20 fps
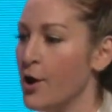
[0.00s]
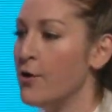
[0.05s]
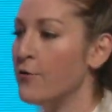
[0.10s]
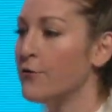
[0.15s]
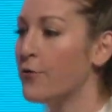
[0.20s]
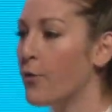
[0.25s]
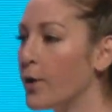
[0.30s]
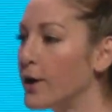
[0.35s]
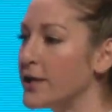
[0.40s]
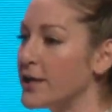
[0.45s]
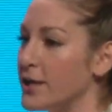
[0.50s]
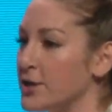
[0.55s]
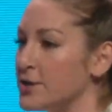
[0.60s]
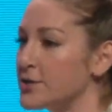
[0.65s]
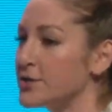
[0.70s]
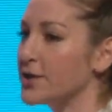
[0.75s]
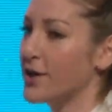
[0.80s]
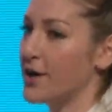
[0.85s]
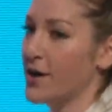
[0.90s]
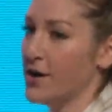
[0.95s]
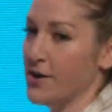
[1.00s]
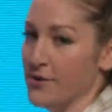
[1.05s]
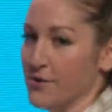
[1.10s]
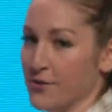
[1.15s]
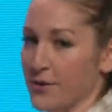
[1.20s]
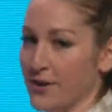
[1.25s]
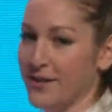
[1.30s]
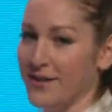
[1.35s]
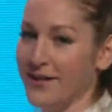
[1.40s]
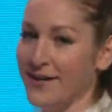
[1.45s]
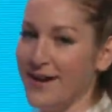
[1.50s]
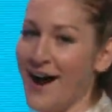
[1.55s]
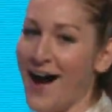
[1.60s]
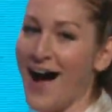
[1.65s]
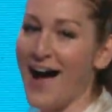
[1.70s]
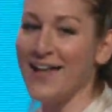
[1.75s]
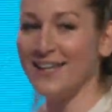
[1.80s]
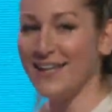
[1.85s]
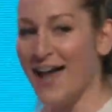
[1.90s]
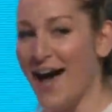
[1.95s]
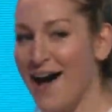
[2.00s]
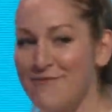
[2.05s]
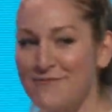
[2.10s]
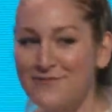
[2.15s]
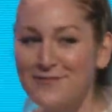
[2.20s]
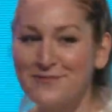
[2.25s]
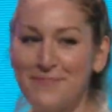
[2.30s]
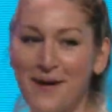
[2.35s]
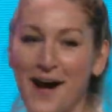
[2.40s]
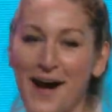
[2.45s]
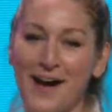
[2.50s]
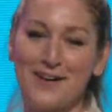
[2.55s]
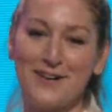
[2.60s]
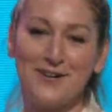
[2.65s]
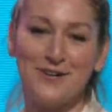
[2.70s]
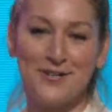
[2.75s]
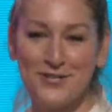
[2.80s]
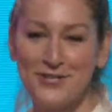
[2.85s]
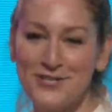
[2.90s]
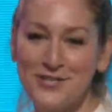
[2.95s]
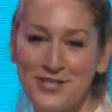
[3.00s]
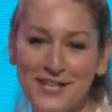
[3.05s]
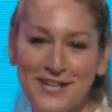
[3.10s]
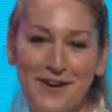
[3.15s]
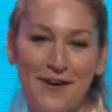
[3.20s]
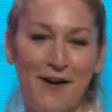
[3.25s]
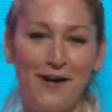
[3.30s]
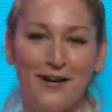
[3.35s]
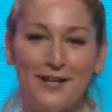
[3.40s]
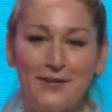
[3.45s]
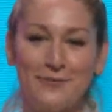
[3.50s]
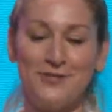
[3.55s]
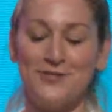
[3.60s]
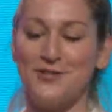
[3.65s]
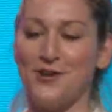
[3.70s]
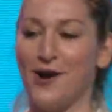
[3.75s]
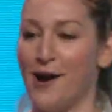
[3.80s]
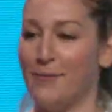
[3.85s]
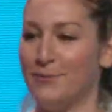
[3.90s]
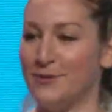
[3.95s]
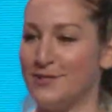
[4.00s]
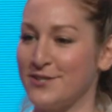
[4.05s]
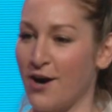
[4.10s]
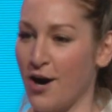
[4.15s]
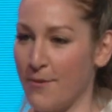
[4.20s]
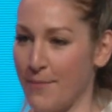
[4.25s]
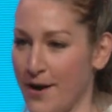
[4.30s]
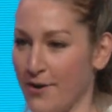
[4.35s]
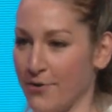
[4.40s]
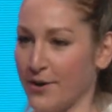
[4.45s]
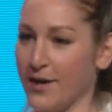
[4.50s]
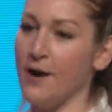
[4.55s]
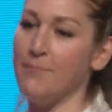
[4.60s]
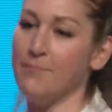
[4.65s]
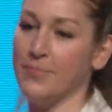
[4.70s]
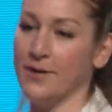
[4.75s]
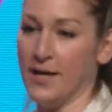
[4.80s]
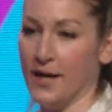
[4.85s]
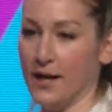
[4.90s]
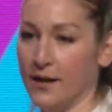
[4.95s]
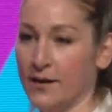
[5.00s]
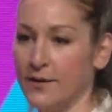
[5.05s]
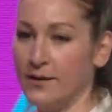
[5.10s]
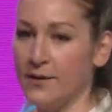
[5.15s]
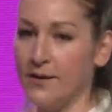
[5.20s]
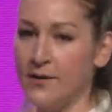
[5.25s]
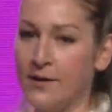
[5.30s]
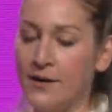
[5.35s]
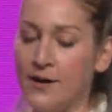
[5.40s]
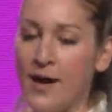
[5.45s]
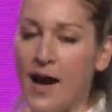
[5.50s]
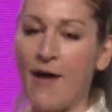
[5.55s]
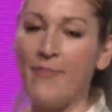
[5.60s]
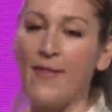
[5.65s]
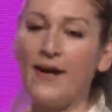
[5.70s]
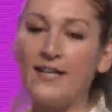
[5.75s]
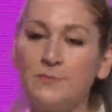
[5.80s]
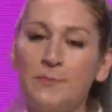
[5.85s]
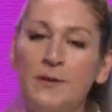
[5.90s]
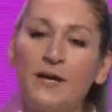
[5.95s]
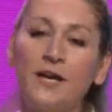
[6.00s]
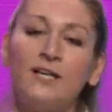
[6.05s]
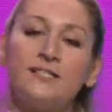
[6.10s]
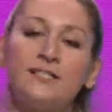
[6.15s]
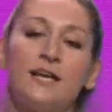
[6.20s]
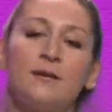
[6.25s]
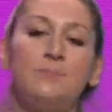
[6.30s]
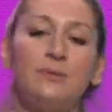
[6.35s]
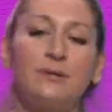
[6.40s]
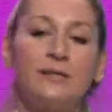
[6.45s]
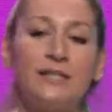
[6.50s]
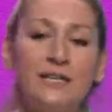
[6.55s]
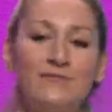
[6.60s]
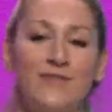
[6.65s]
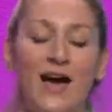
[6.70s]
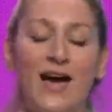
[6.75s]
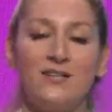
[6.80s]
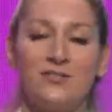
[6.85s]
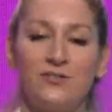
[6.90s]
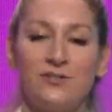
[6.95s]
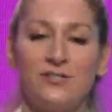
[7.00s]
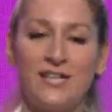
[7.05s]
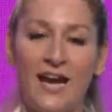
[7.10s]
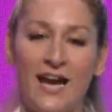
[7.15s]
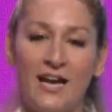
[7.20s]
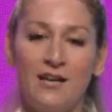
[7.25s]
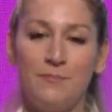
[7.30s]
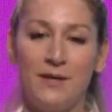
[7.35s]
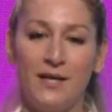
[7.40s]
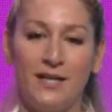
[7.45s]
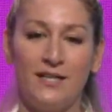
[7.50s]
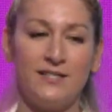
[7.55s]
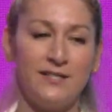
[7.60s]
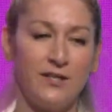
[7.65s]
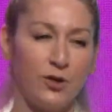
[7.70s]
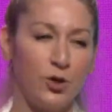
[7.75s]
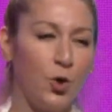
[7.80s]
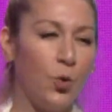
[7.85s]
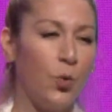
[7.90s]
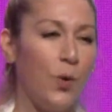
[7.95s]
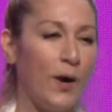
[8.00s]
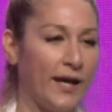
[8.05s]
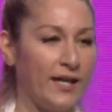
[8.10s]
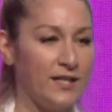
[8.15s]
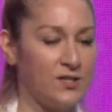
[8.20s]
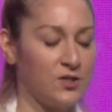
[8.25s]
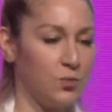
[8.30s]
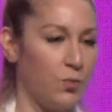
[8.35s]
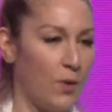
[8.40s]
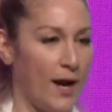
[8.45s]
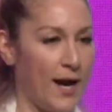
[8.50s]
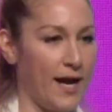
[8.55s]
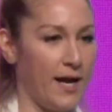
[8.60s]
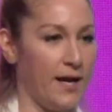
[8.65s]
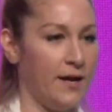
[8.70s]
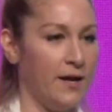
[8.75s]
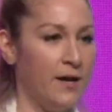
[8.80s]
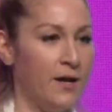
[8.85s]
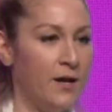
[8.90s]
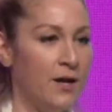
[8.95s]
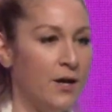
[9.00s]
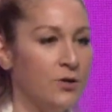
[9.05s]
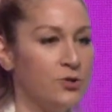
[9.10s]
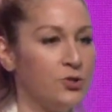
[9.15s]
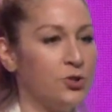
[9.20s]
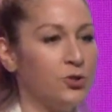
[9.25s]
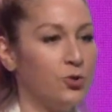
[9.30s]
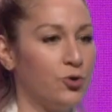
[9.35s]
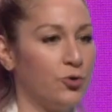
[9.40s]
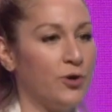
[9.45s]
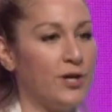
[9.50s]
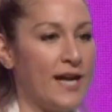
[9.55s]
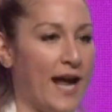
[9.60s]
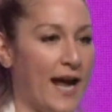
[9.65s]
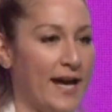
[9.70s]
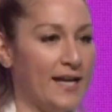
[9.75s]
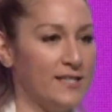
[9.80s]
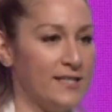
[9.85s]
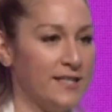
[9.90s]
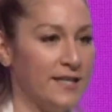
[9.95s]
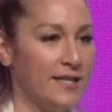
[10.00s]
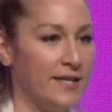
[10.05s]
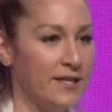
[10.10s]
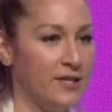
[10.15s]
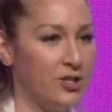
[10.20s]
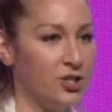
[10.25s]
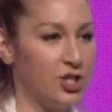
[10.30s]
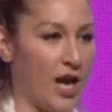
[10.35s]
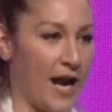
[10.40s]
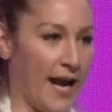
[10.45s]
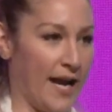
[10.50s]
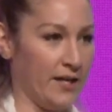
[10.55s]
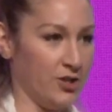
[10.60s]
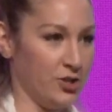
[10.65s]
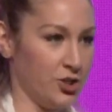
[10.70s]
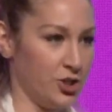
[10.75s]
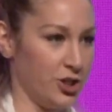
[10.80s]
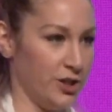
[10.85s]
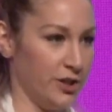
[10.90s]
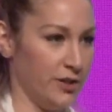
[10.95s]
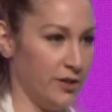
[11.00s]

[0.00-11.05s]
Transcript: 4 years ago, I left my cushy Hollywood job to start my own company. And that's because I believe entertainment is the quickest way to create change.